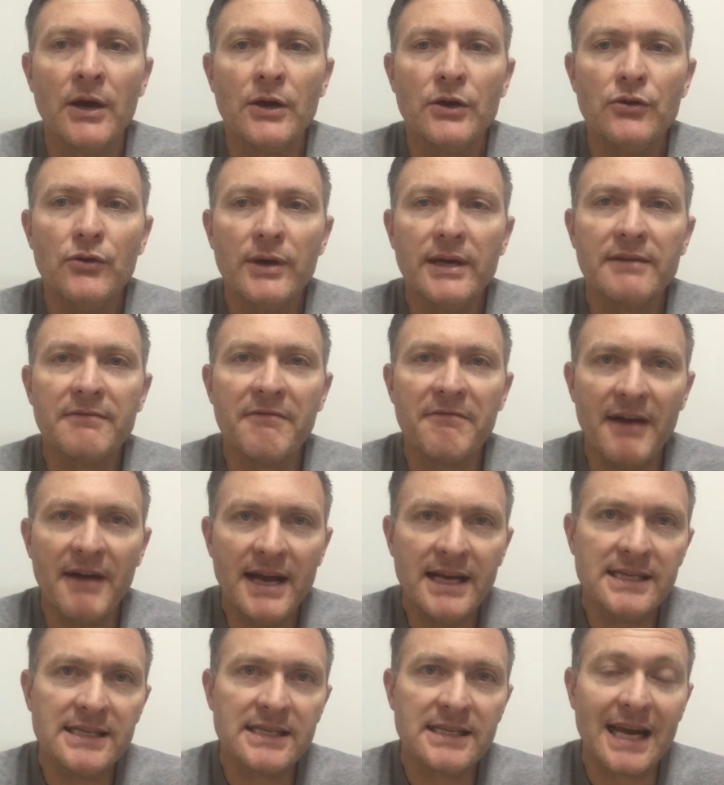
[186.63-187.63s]
you
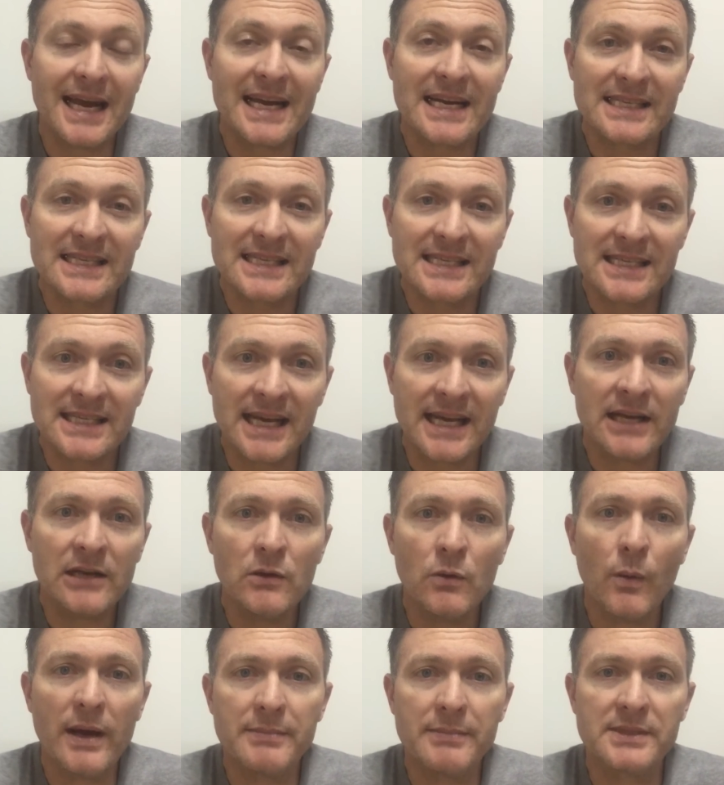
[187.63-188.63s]
invest in a
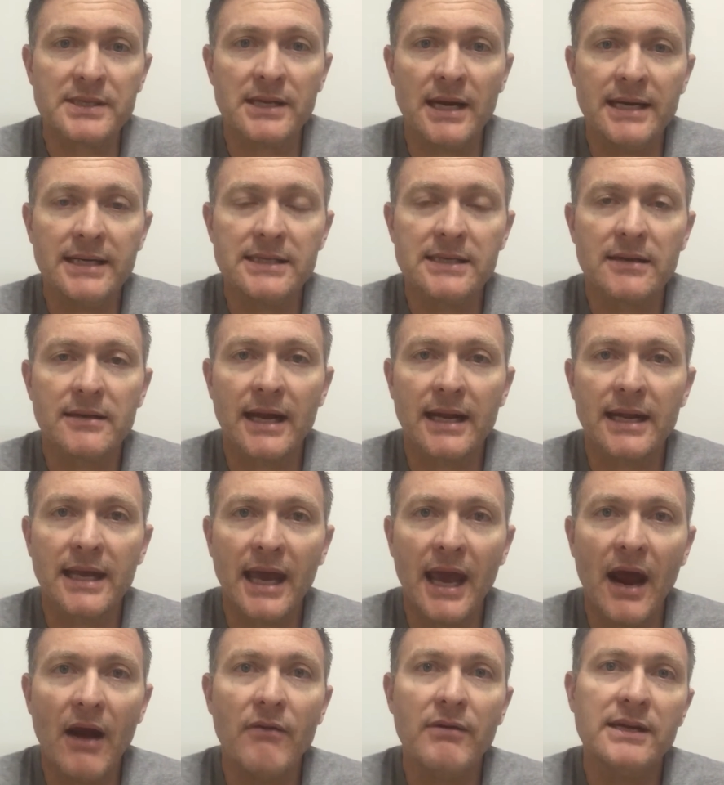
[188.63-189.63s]
single website that
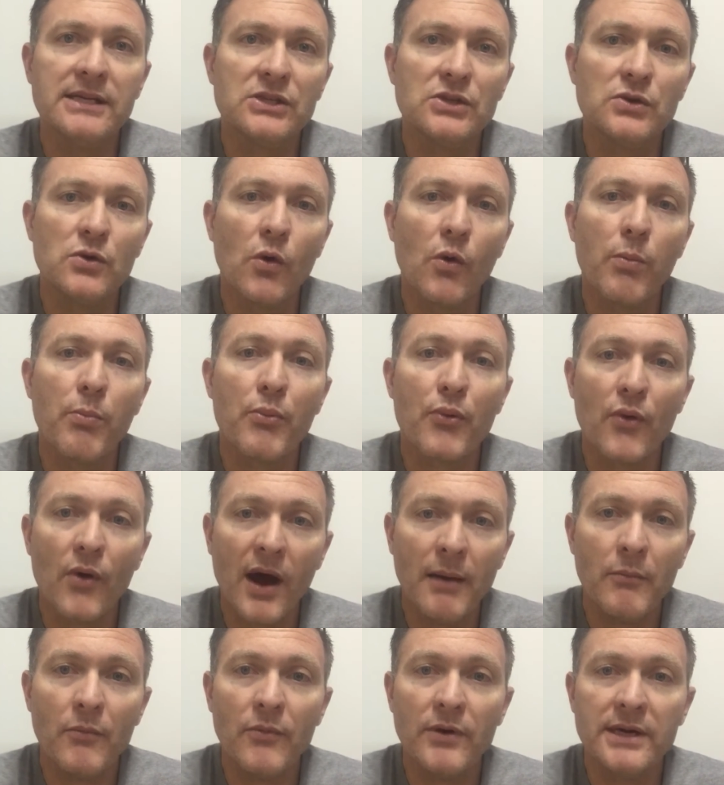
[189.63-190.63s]
carries your
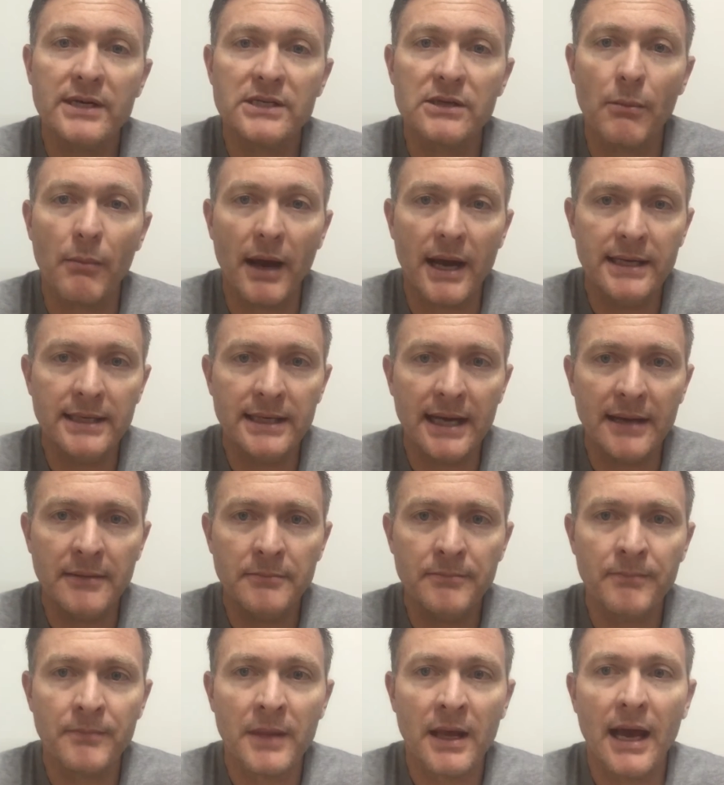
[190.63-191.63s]
primary domain name,